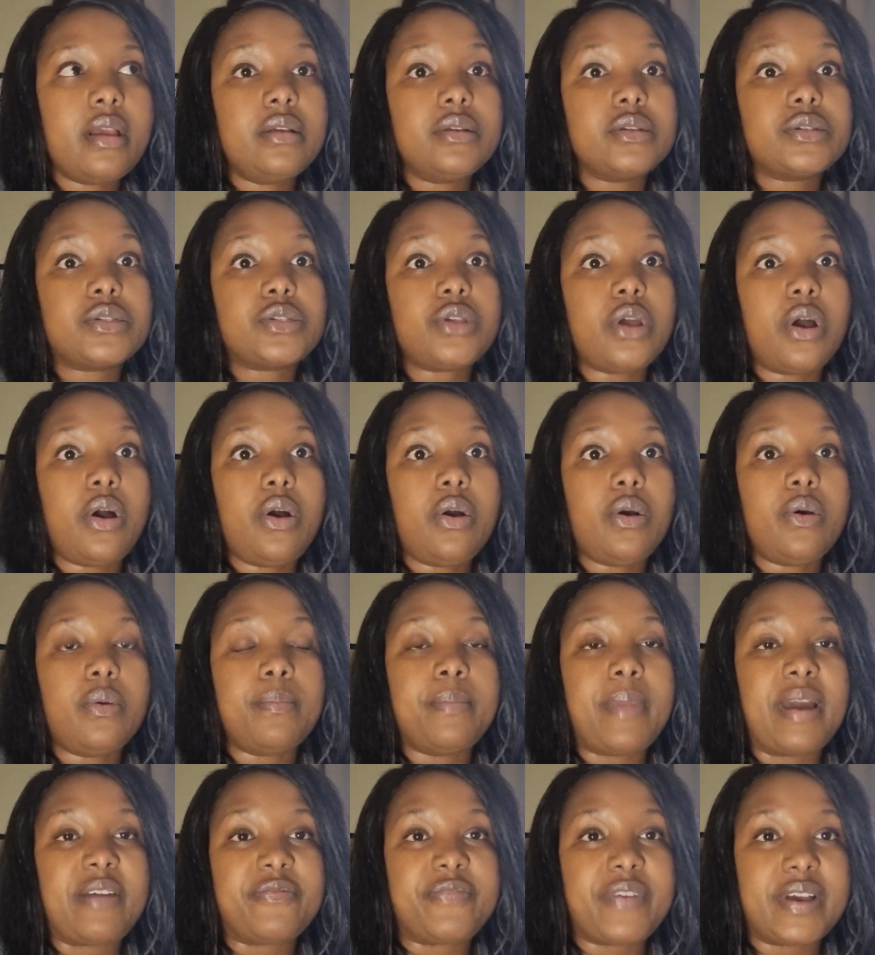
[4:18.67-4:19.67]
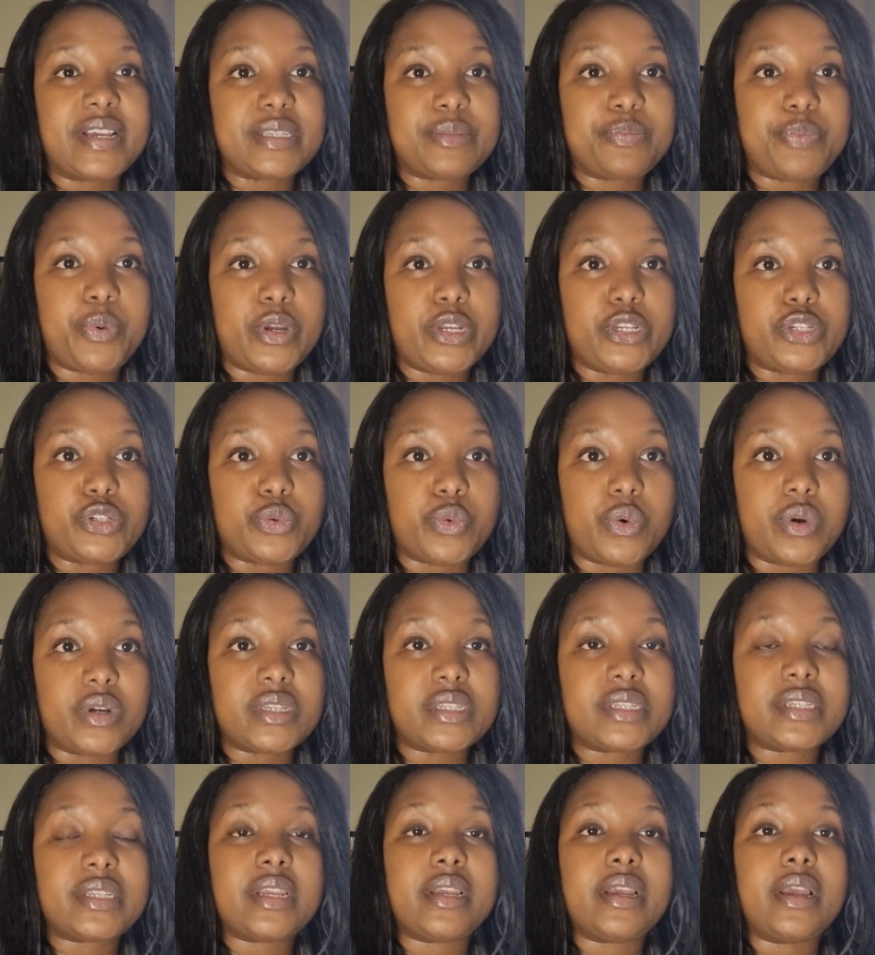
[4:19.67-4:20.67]
so my first point
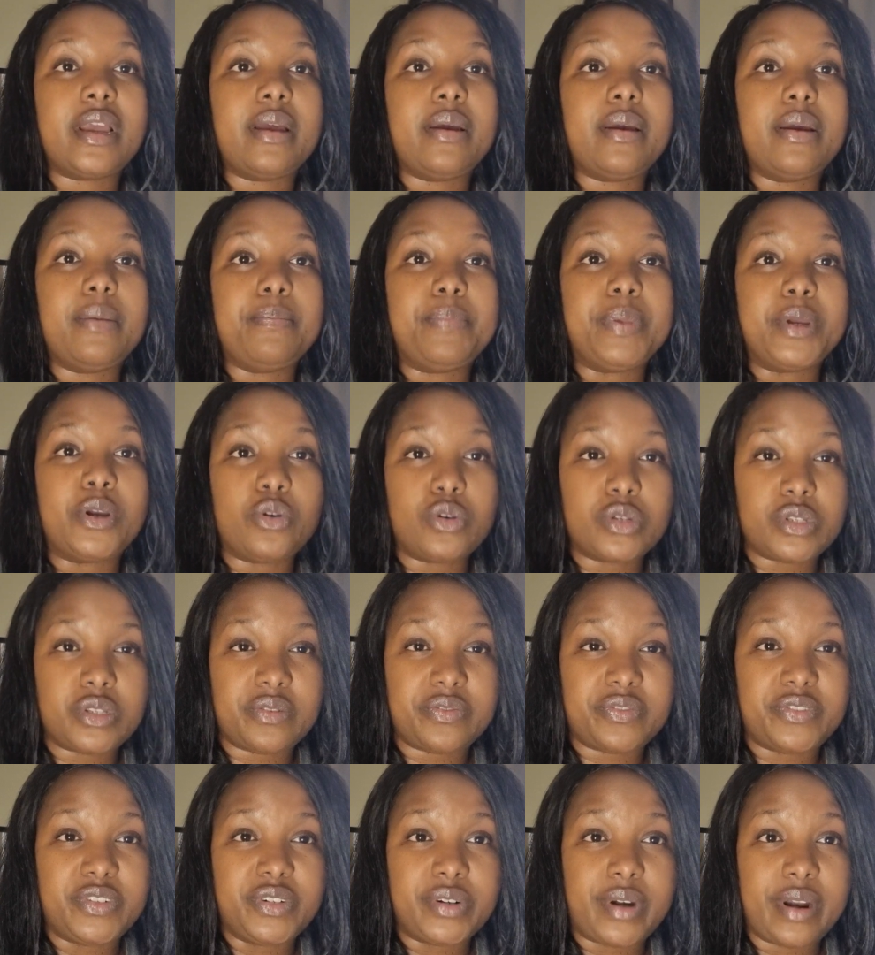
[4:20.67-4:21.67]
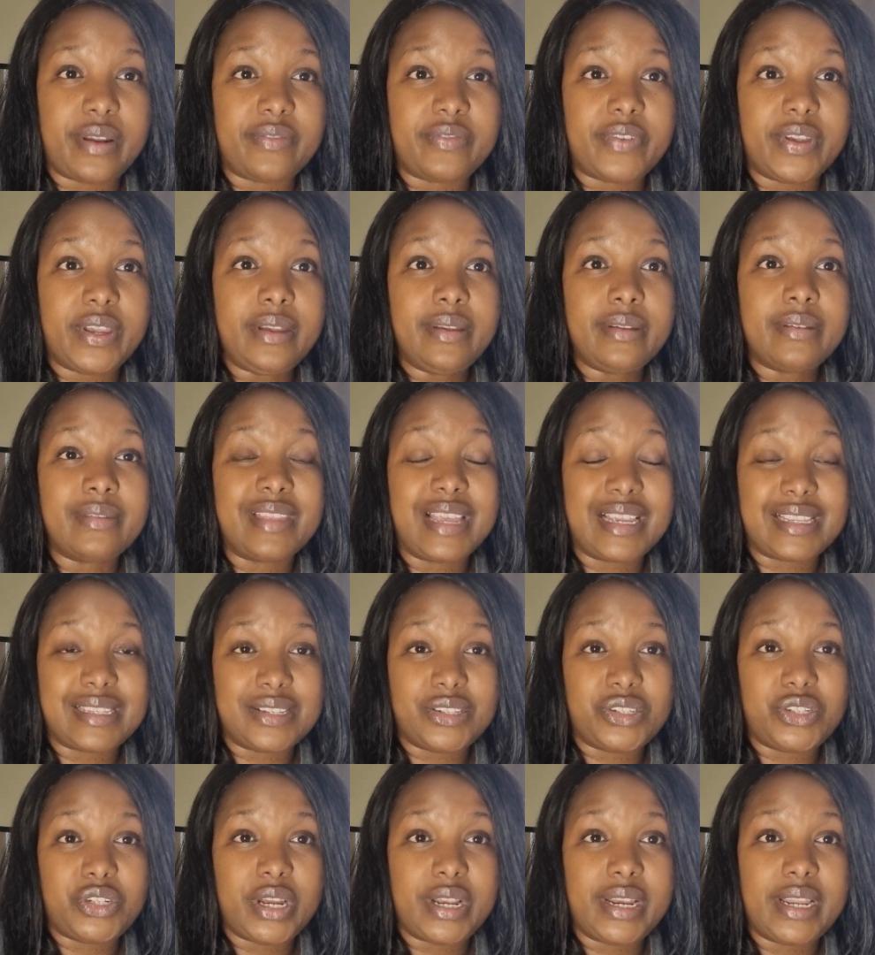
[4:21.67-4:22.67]
was because of driving,
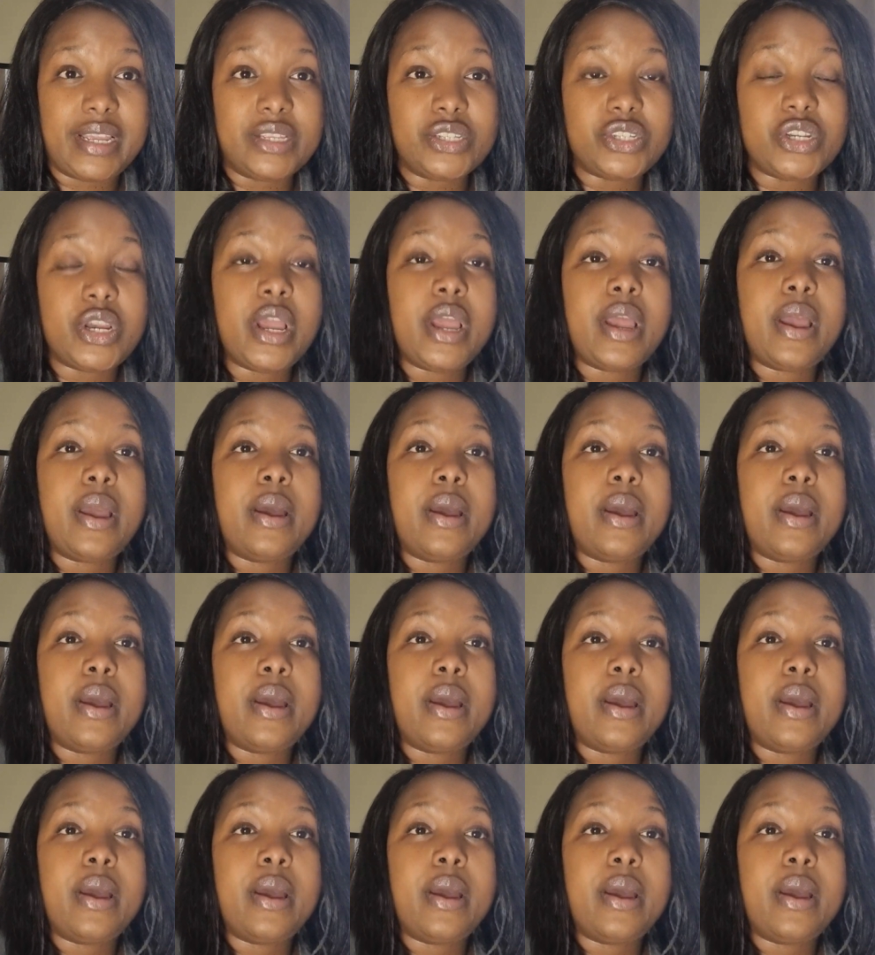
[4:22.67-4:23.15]
that's a challenge.